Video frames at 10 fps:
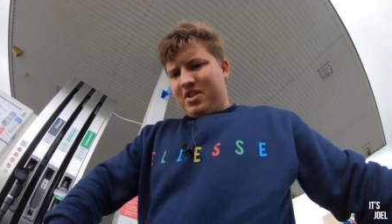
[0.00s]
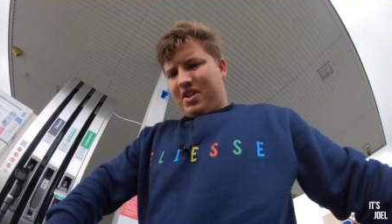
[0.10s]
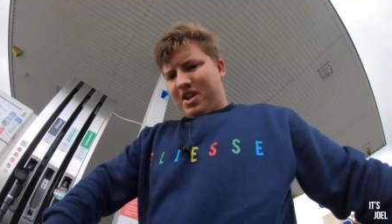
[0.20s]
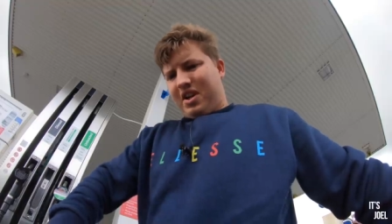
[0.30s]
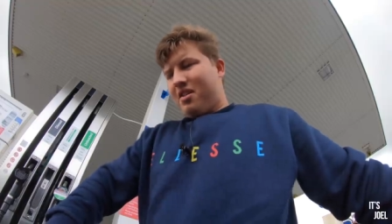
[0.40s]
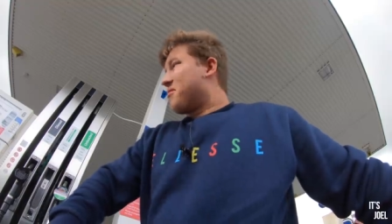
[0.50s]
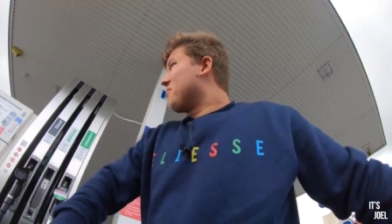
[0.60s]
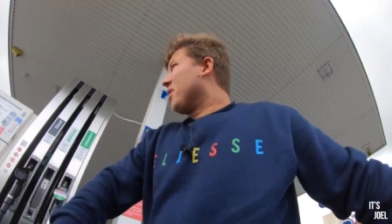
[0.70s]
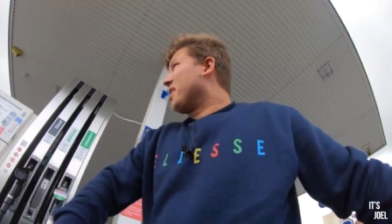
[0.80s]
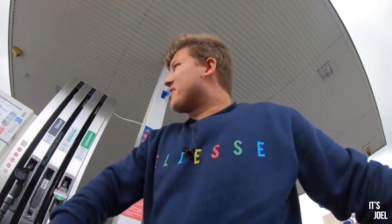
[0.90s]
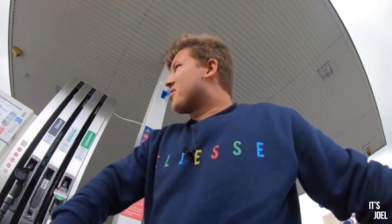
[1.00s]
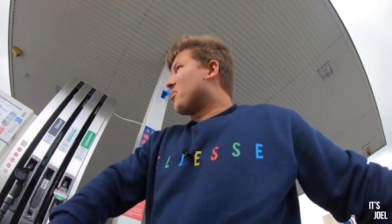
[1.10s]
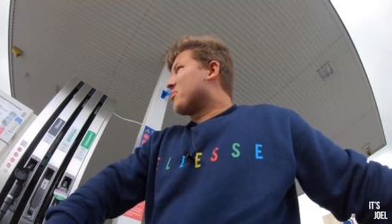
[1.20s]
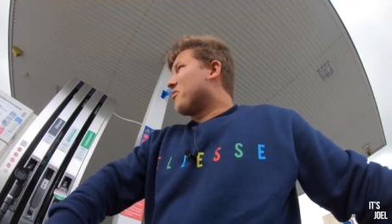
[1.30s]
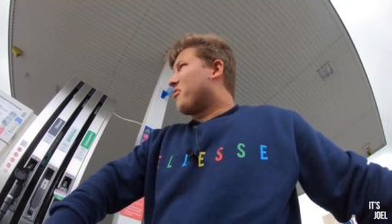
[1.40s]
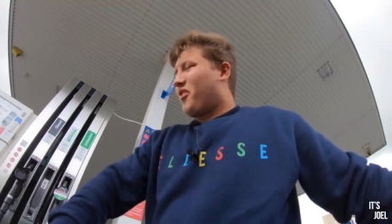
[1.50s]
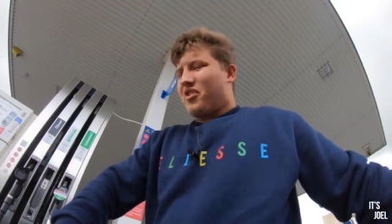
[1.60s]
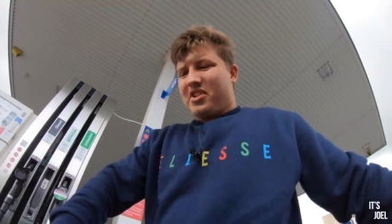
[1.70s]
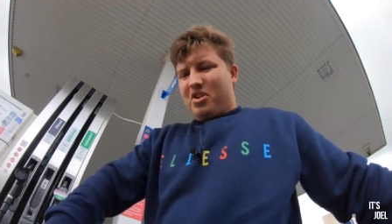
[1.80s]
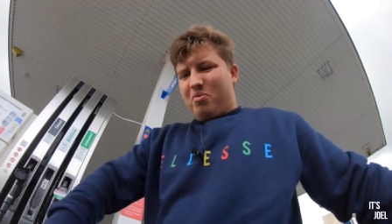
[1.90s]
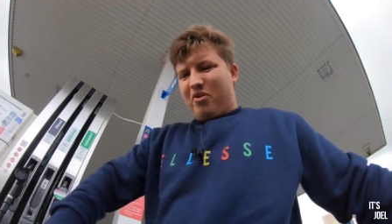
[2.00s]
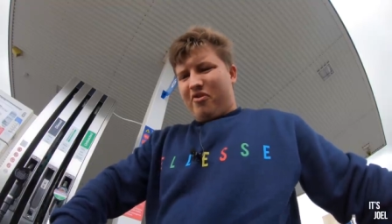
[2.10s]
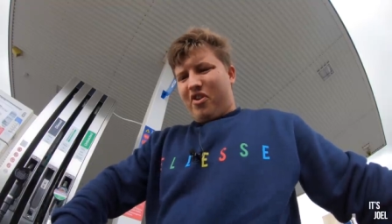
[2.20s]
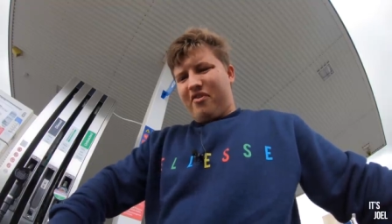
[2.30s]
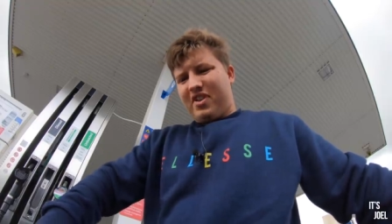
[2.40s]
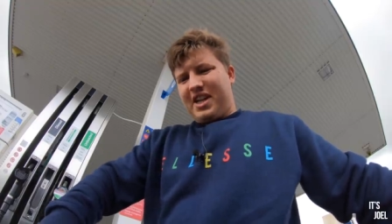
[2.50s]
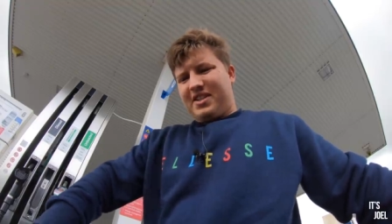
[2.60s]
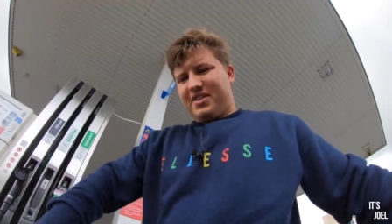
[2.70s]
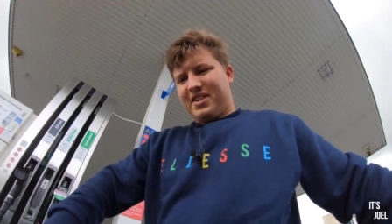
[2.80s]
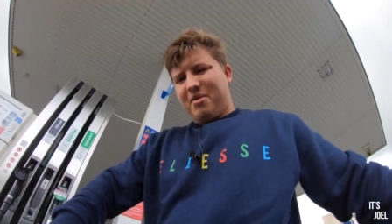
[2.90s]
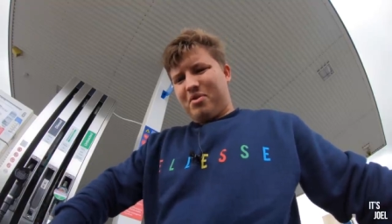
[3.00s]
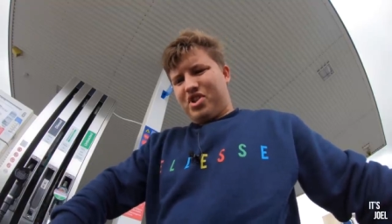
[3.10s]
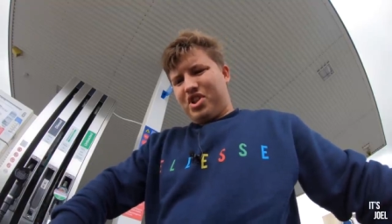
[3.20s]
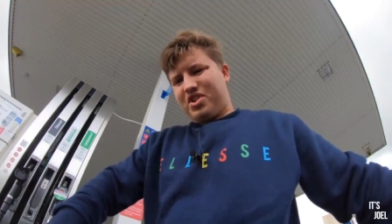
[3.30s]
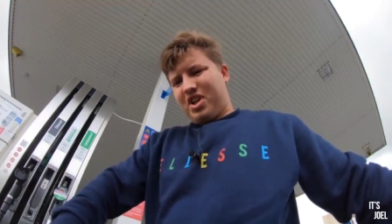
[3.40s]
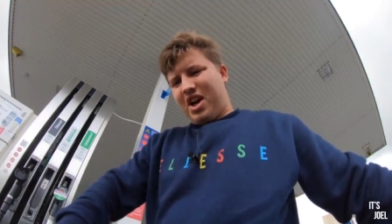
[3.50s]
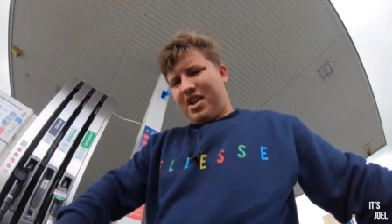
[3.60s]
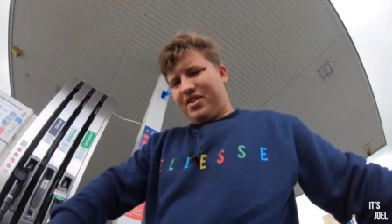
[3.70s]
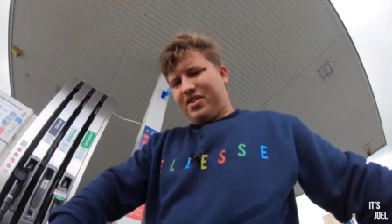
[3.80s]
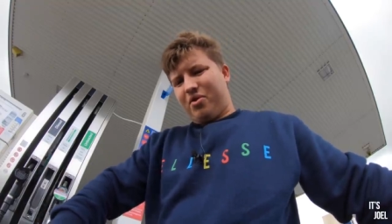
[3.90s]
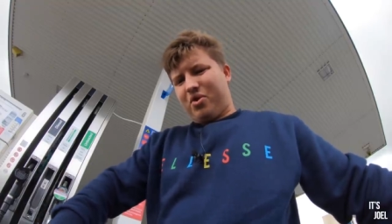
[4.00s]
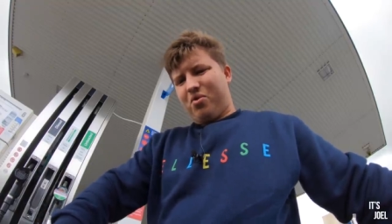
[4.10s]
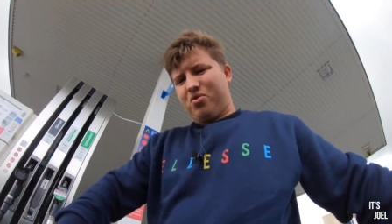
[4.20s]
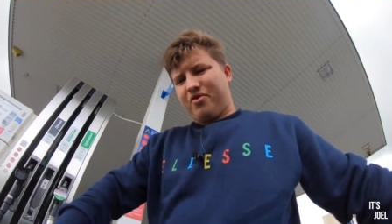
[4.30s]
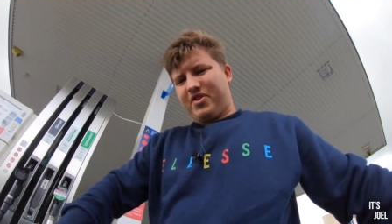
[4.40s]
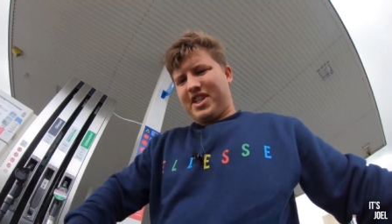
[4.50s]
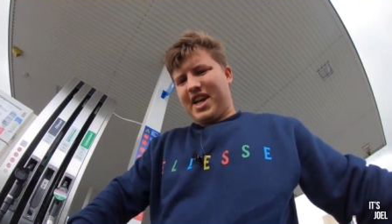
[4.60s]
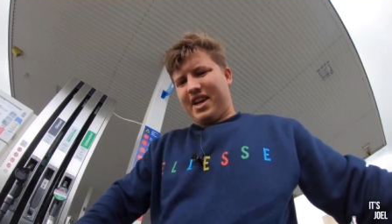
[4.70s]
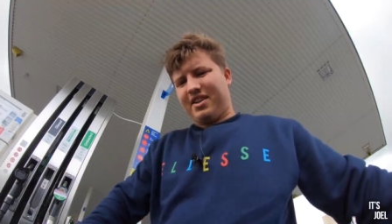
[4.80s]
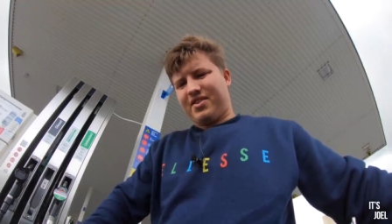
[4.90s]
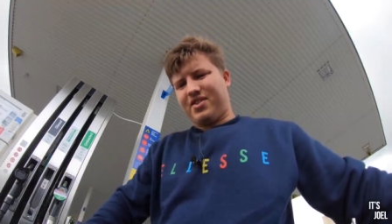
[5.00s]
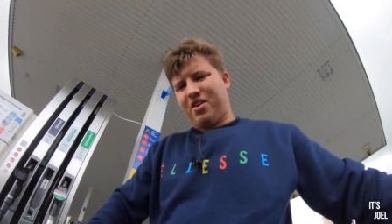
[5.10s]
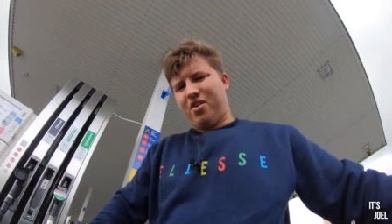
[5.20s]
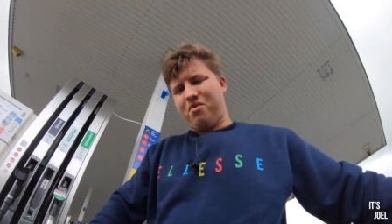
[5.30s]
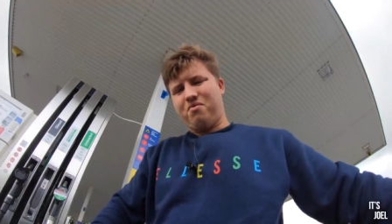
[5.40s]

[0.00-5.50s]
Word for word: Okay, well it stopped at 52.5 litres and there was just under a quarter of a tank, so